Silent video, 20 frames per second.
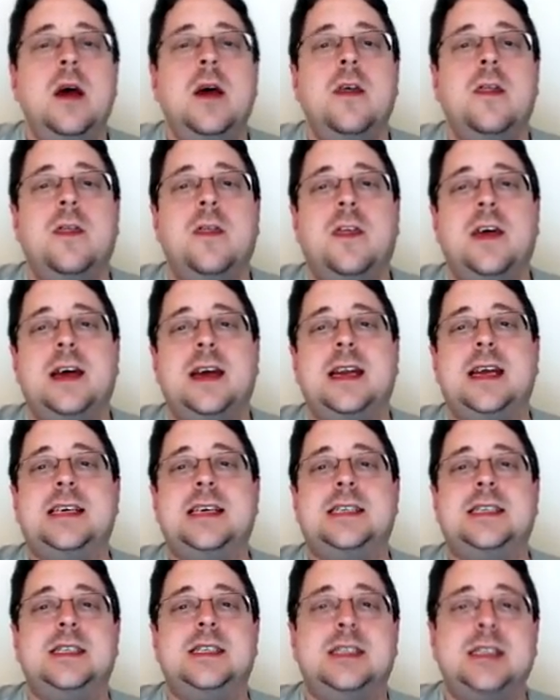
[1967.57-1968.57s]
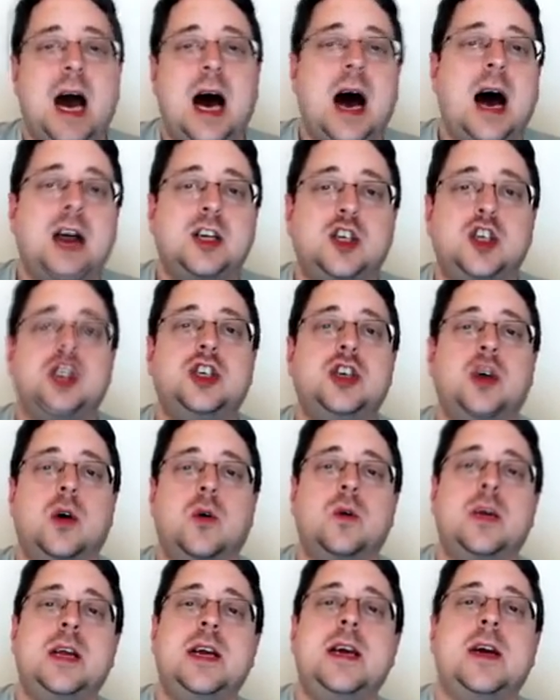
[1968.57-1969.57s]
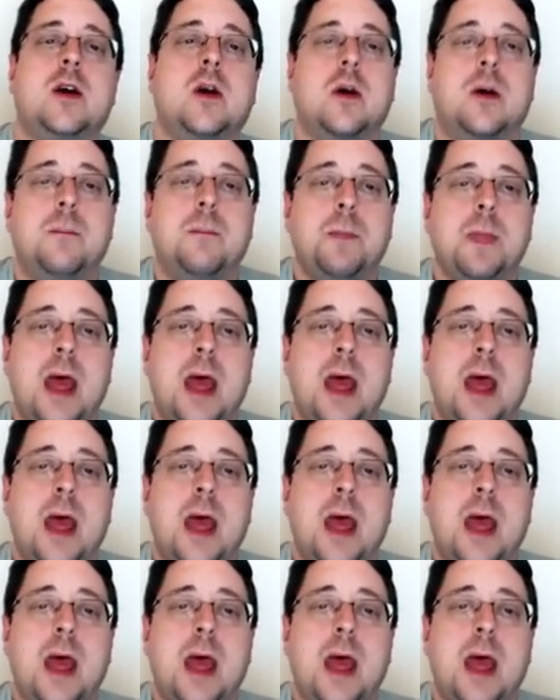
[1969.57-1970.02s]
that is not shown here.